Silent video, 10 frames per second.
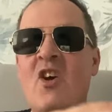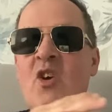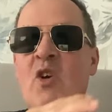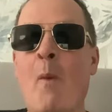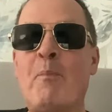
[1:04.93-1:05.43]

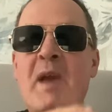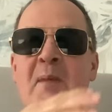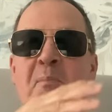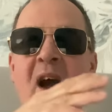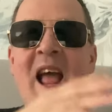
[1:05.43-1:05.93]
who got
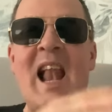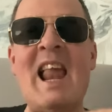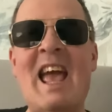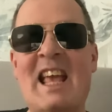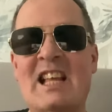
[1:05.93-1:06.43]
beat by a
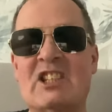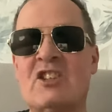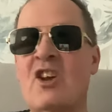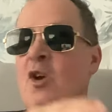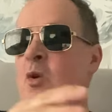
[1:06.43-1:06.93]
lettuce,
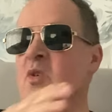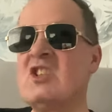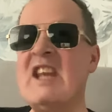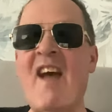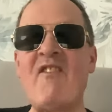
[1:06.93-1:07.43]
who's
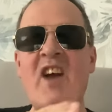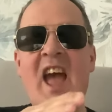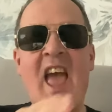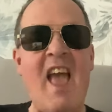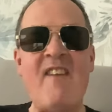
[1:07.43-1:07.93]
never,
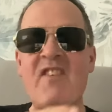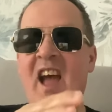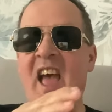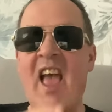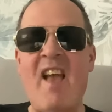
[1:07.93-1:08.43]
ever,
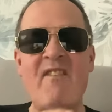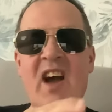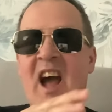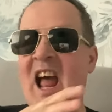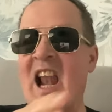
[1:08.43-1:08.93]

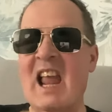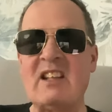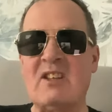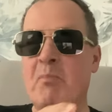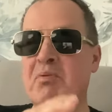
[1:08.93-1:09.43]
ever
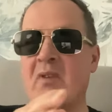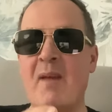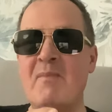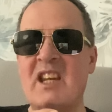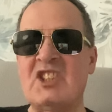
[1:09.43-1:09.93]
elected
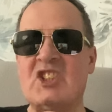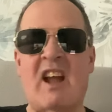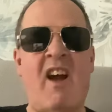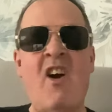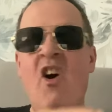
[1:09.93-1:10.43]
Prime
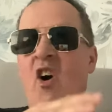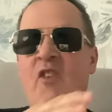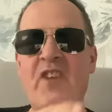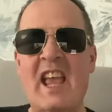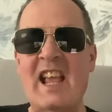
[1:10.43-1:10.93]
Minister
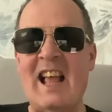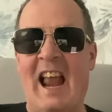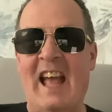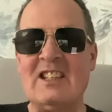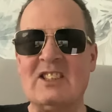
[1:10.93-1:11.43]
of
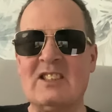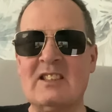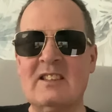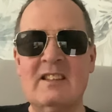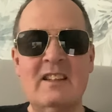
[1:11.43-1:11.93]
England.
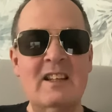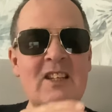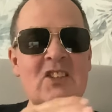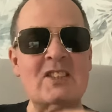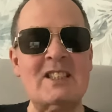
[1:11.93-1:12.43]

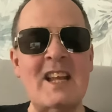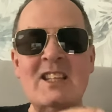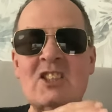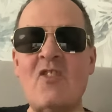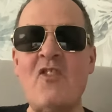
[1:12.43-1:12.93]

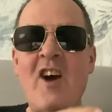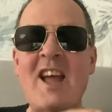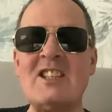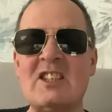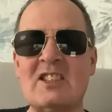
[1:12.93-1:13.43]
Six
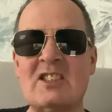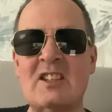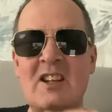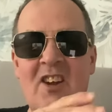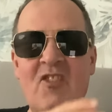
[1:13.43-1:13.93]
advisers
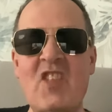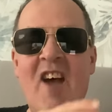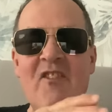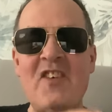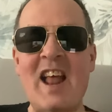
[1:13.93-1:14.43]
of
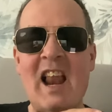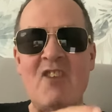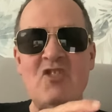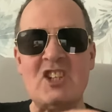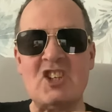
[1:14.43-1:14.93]
that fella,
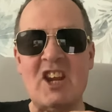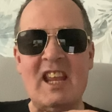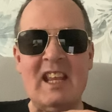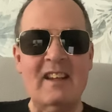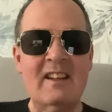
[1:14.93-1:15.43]
Rishi,